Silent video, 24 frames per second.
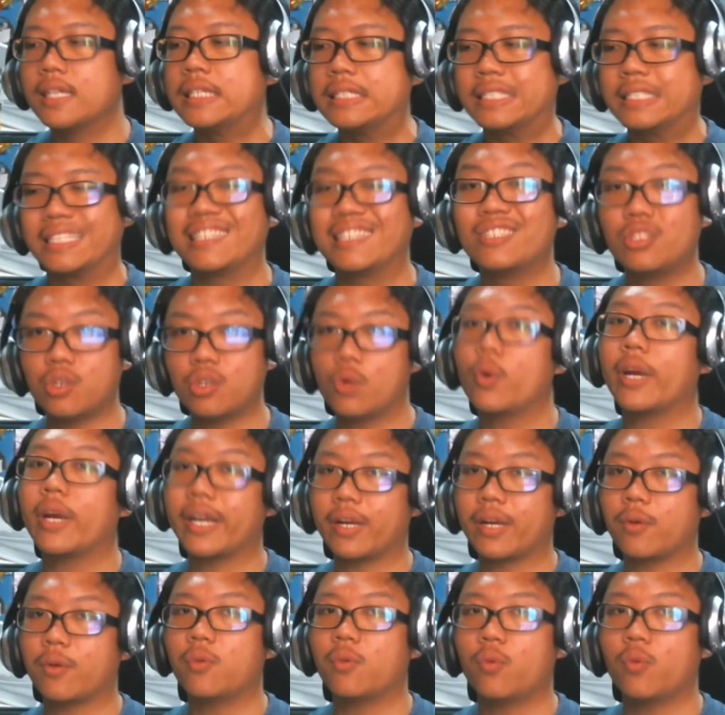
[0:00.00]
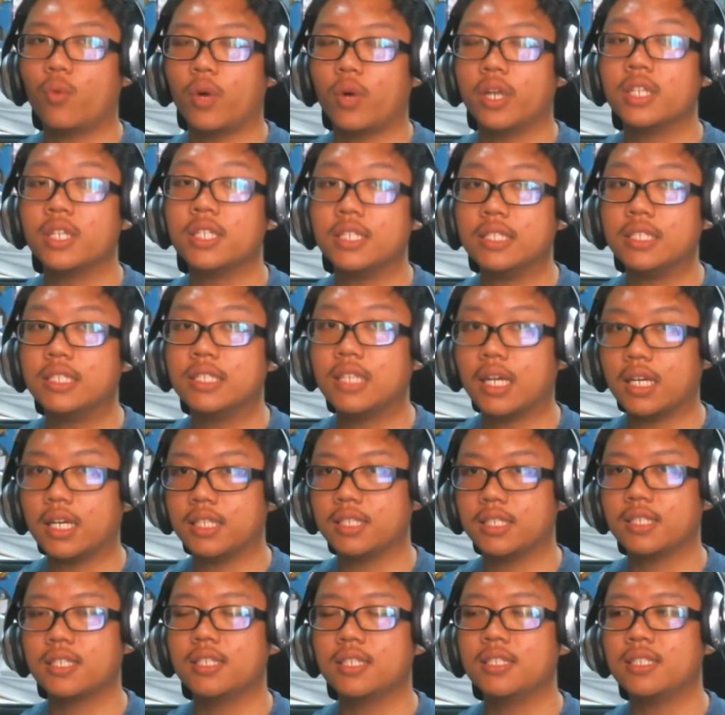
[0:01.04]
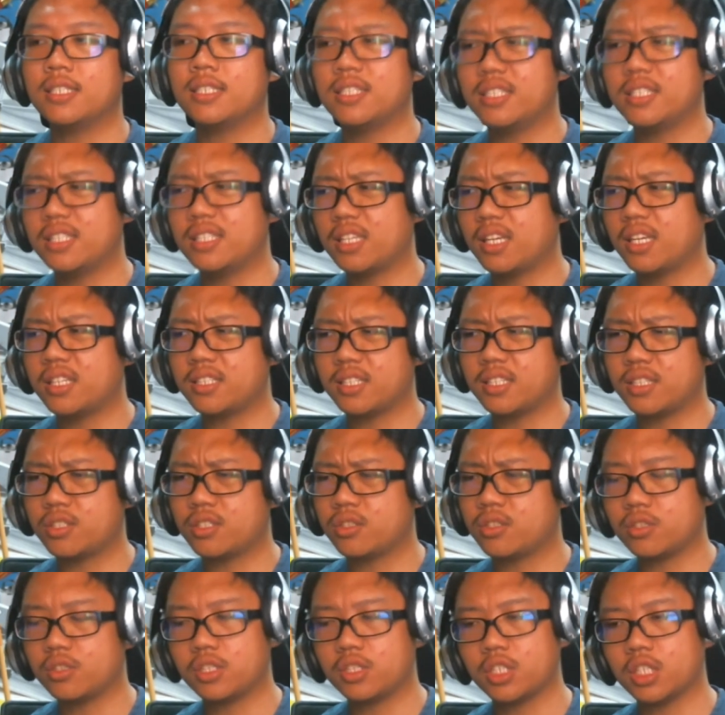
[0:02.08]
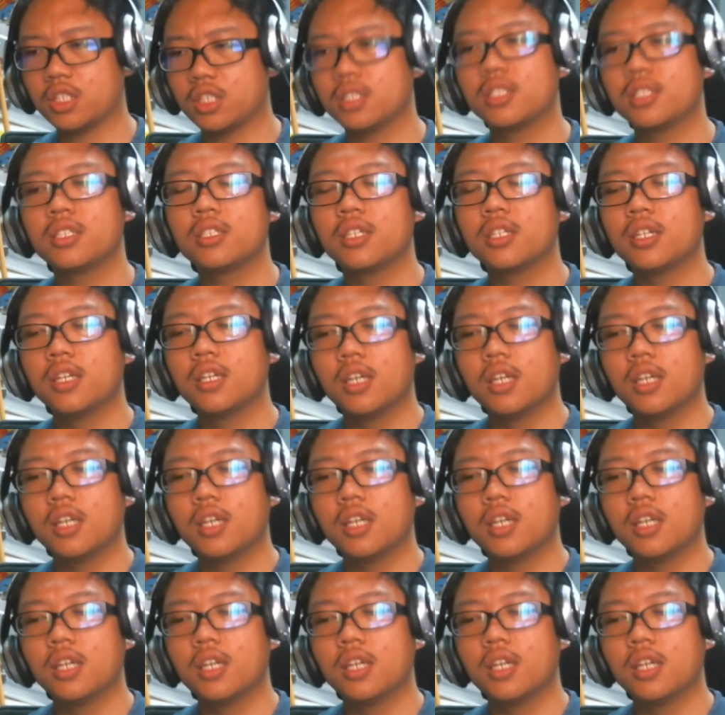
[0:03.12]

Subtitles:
he doing what he does? Is it to just